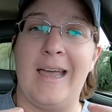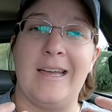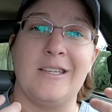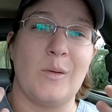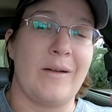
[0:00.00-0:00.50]

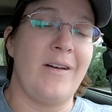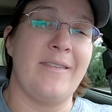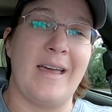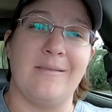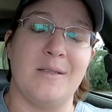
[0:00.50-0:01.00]
And so I
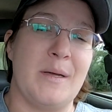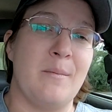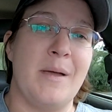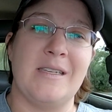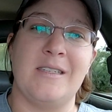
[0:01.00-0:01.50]
found that to be
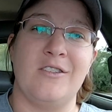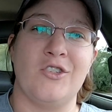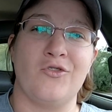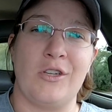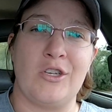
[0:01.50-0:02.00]
amazing.
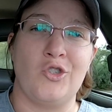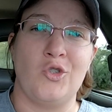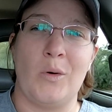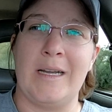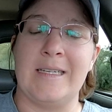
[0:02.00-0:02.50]
Just really
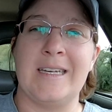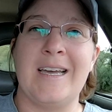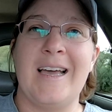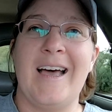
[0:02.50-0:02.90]
enjoyed it.